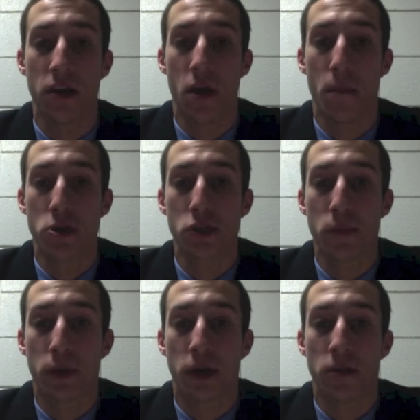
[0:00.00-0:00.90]
mostly
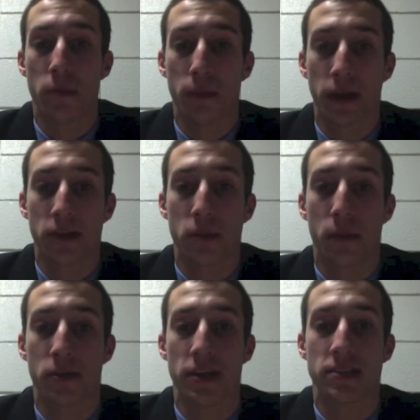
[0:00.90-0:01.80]
because it
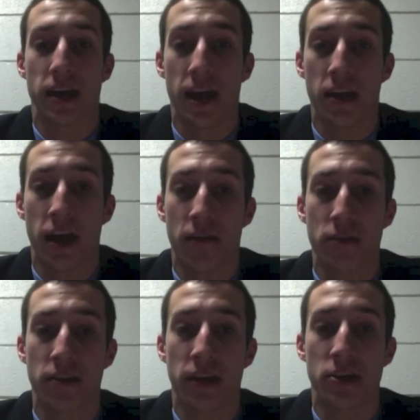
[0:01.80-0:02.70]
pertains to
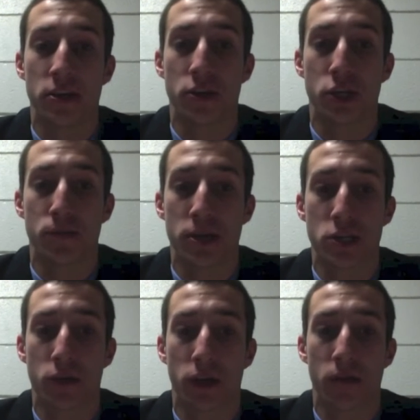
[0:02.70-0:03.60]
everything I do,
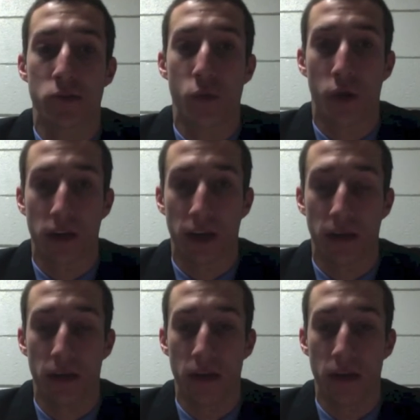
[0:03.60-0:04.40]
especially when it comes to working.